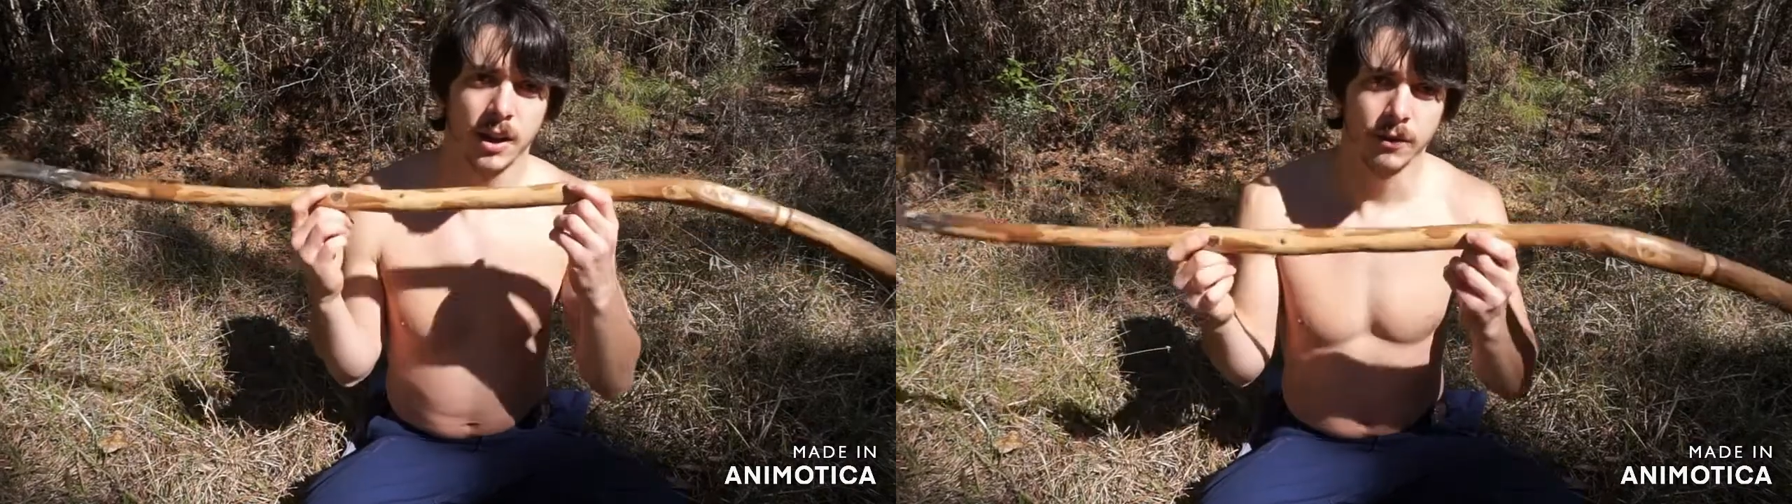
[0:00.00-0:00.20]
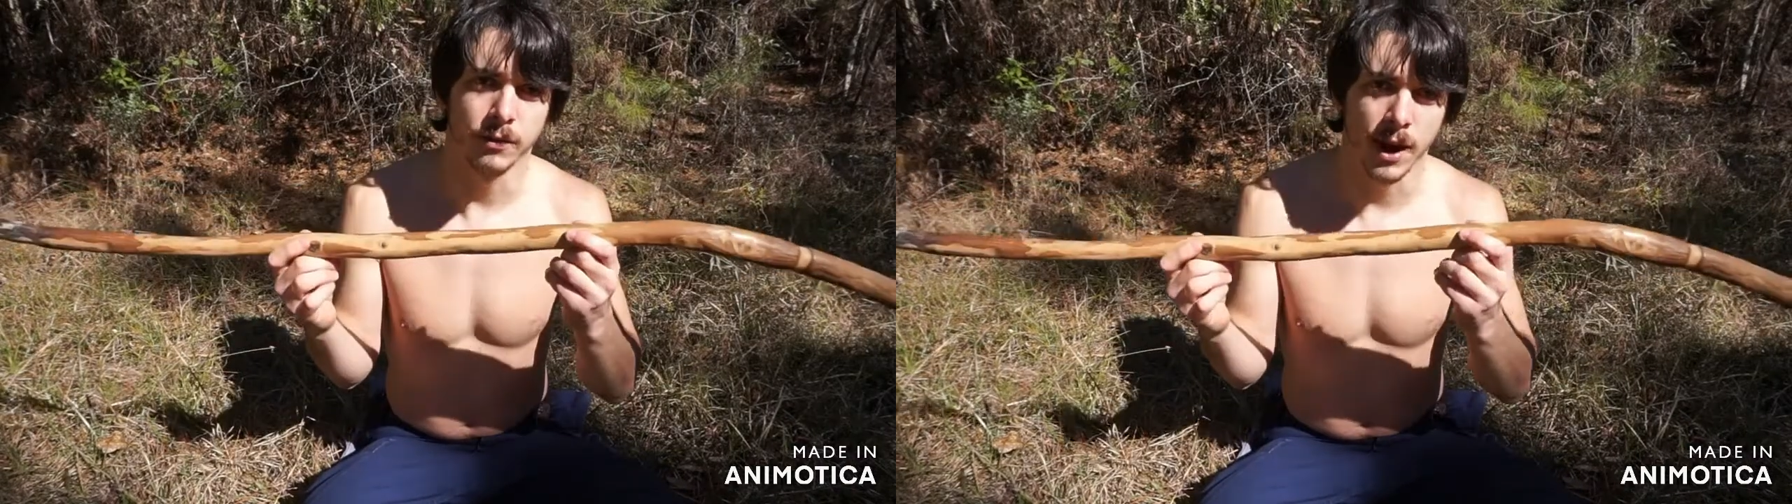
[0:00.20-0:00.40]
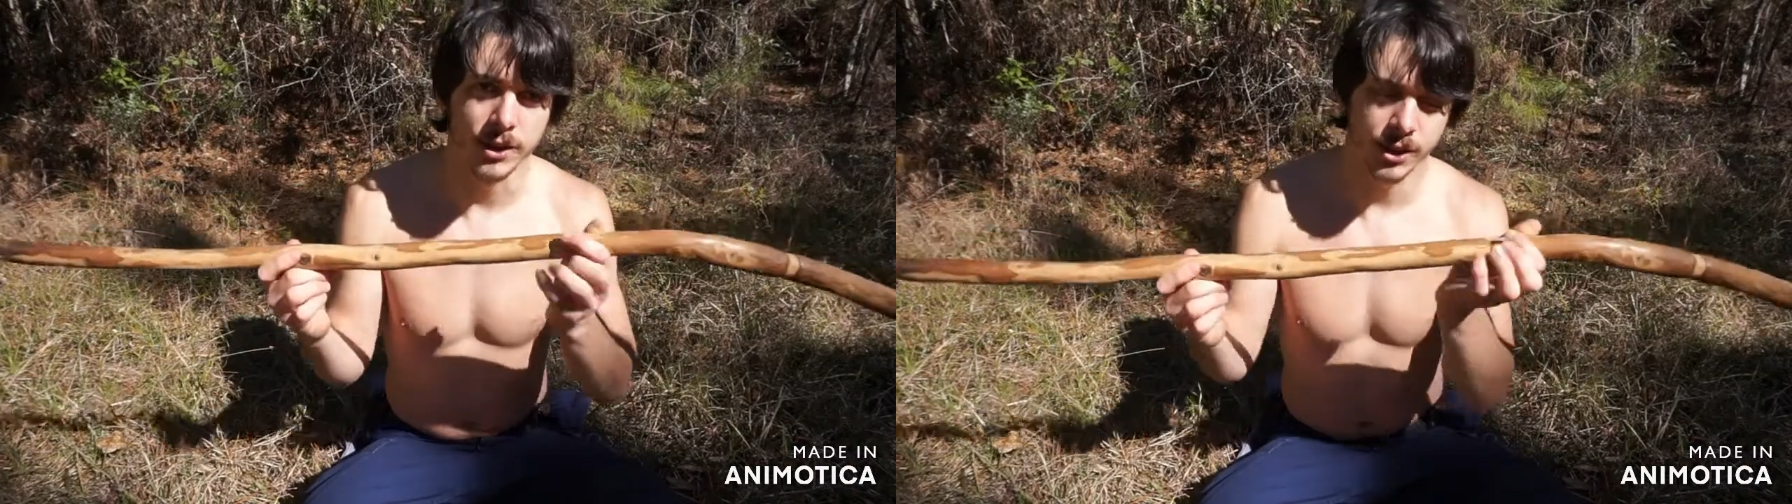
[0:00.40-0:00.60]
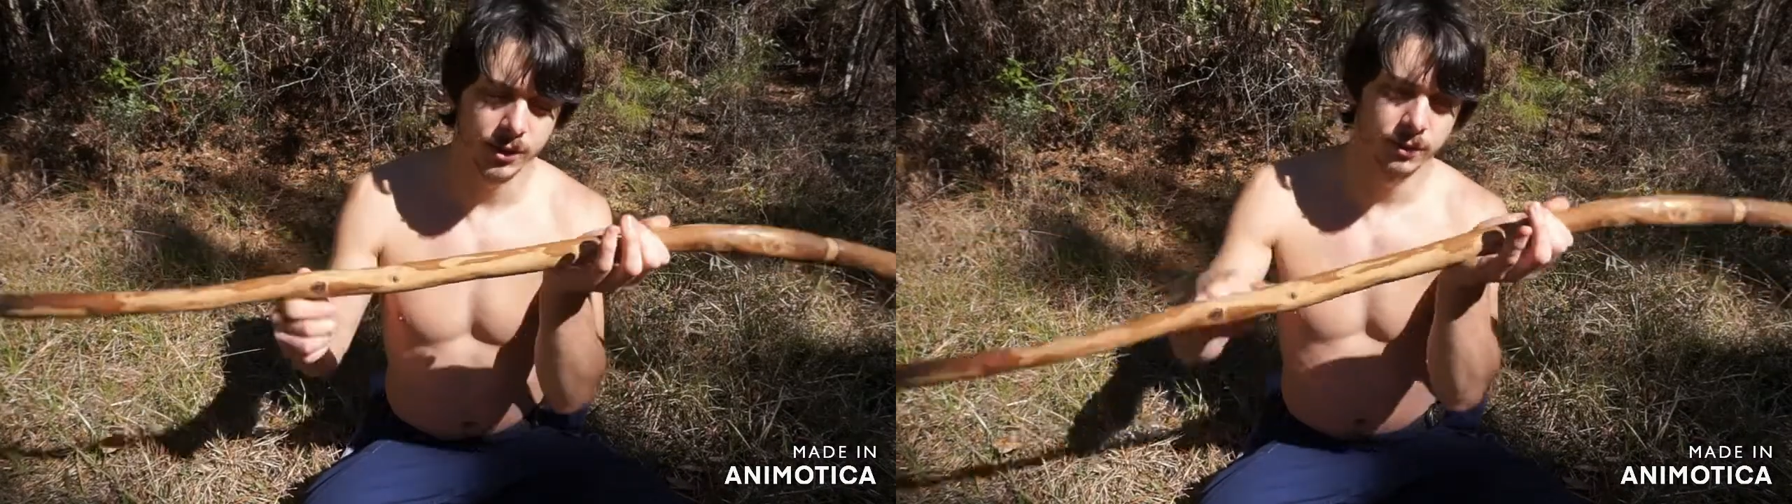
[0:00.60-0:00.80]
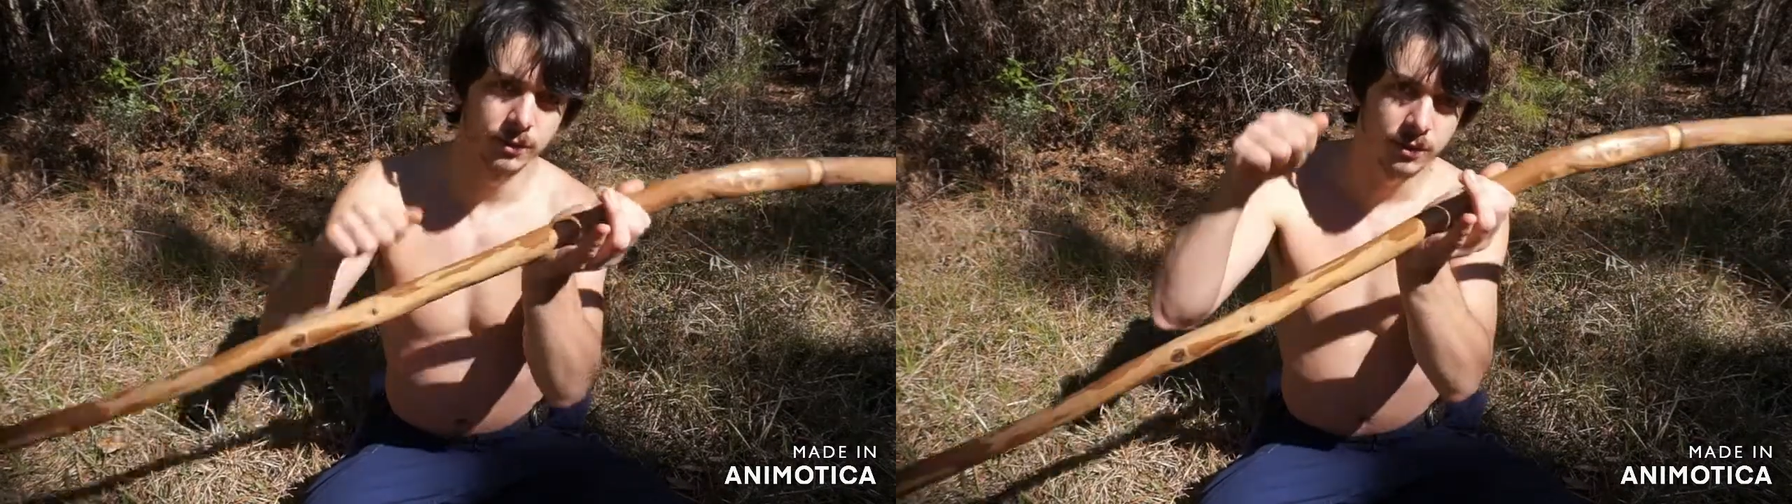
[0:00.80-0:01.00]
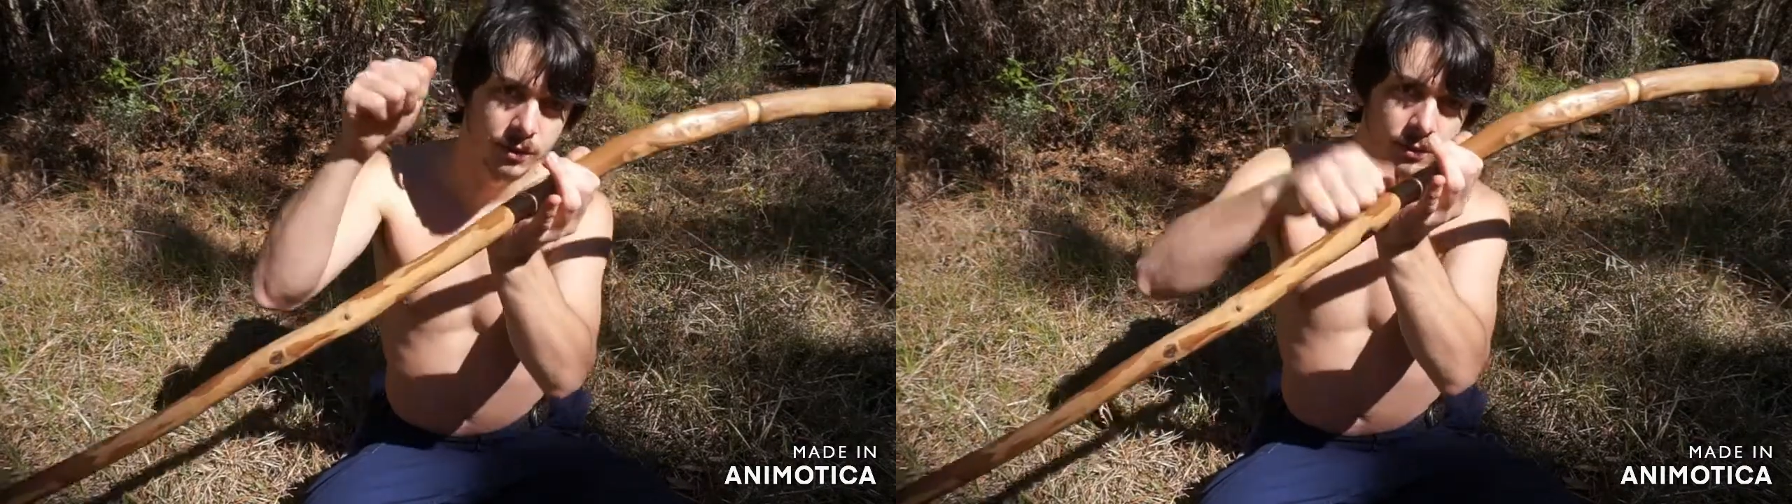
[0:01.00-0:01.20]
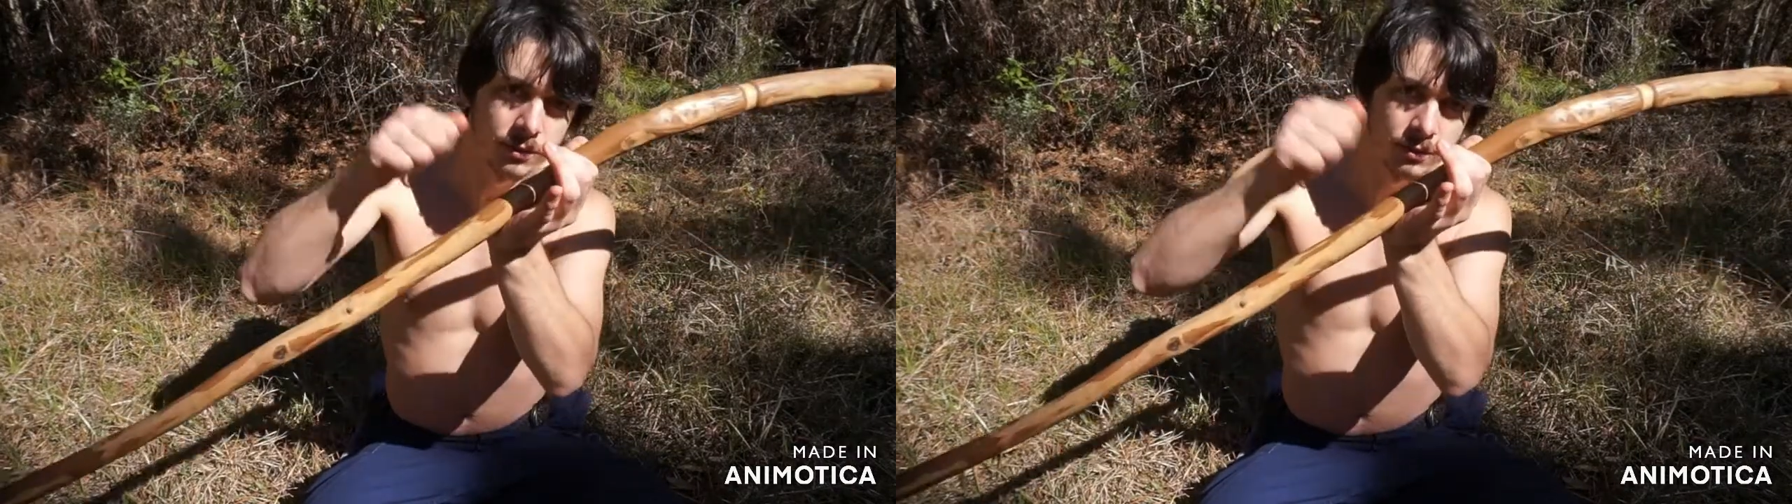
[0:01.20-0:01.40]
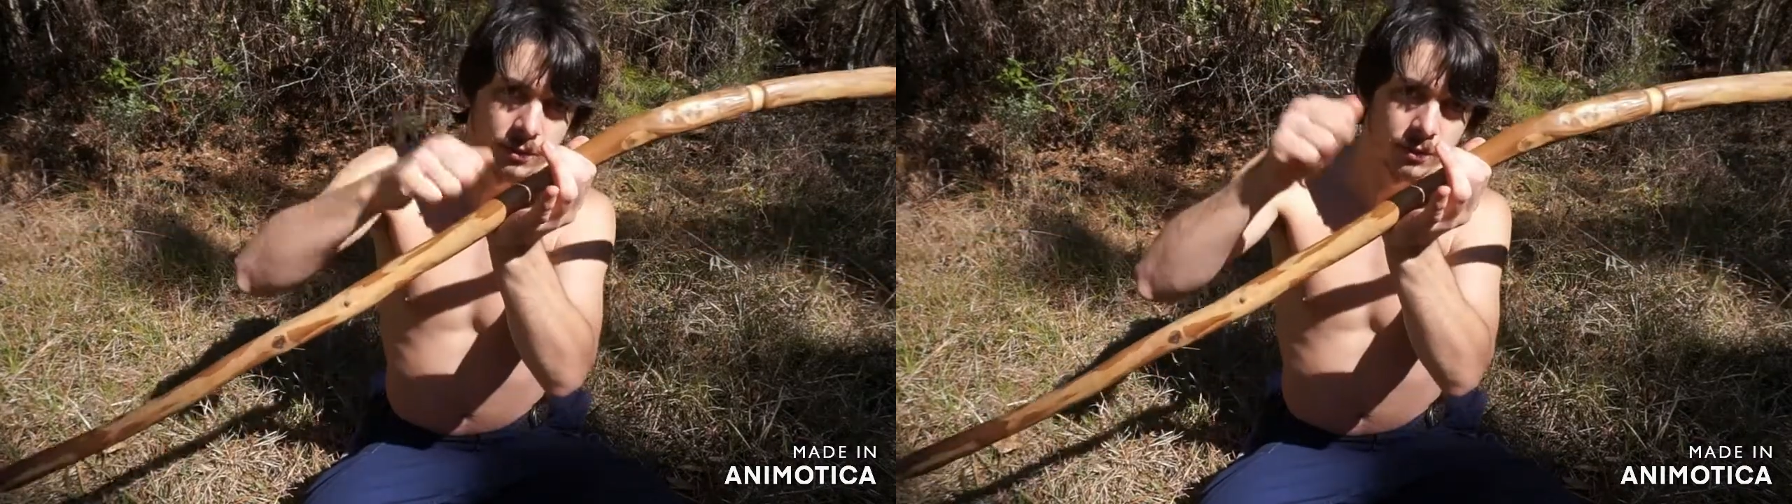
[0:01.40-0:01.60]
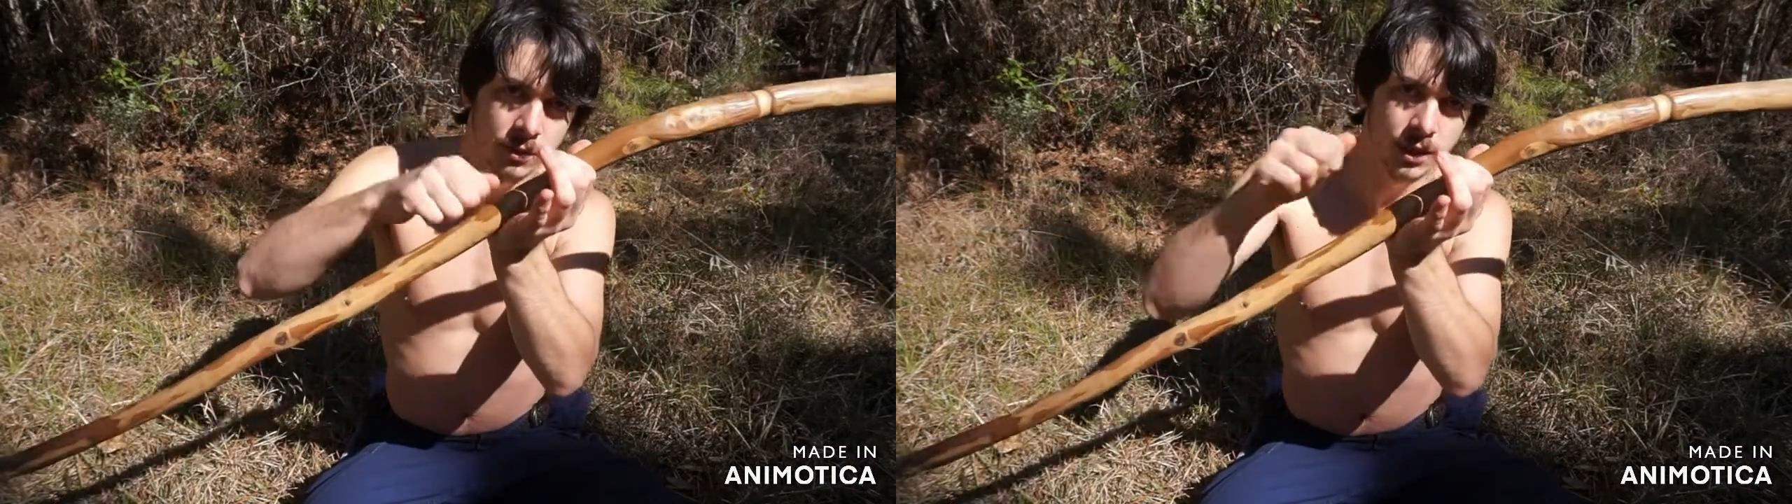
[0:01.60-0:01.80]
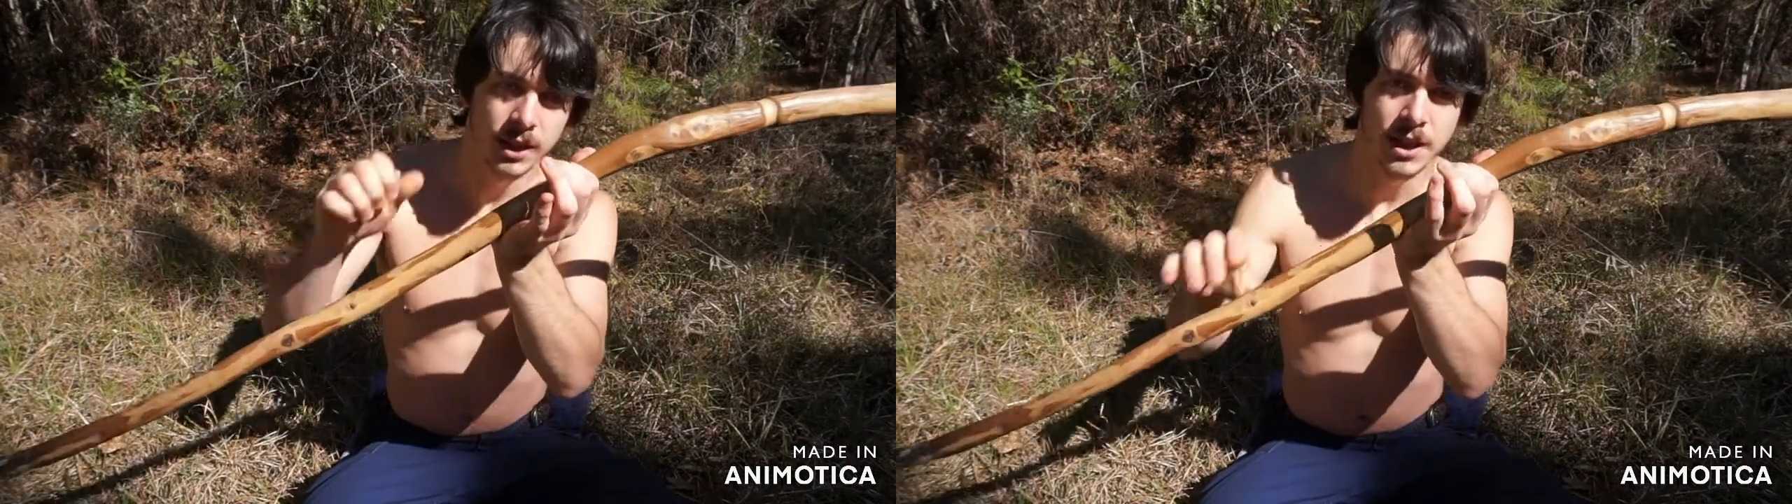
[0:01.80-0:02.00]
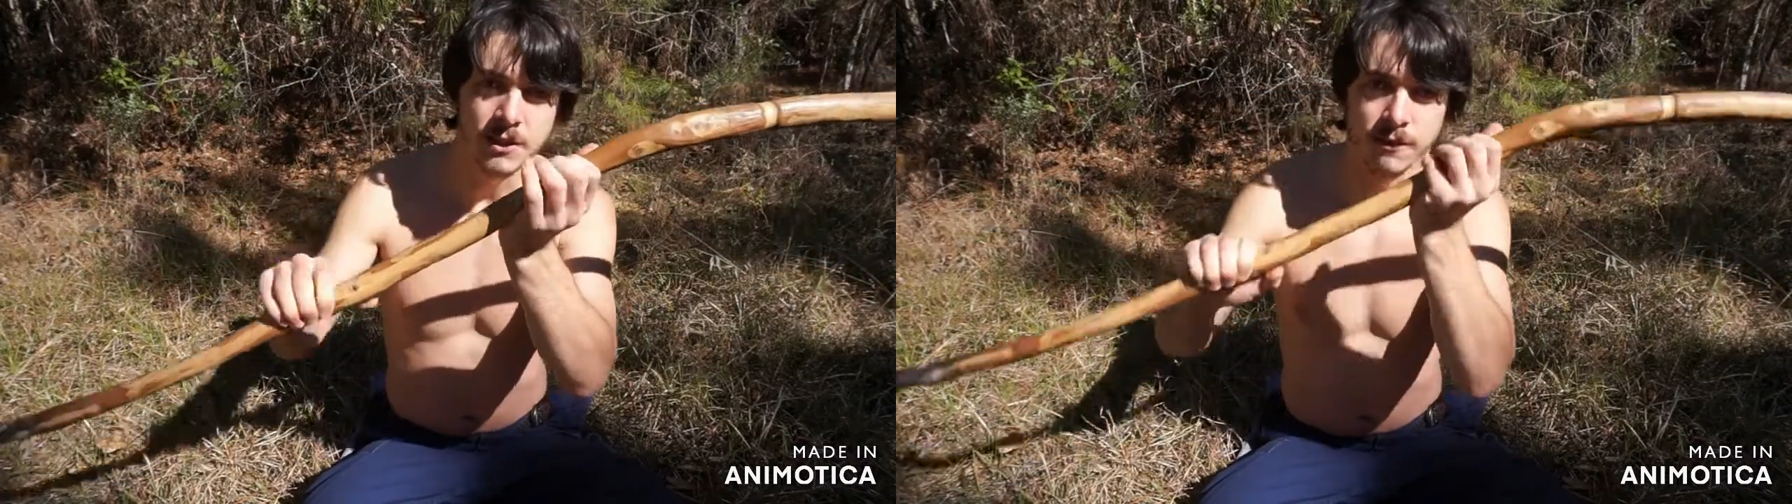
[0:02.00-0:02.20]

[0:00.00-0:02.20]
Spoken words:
fresh. It's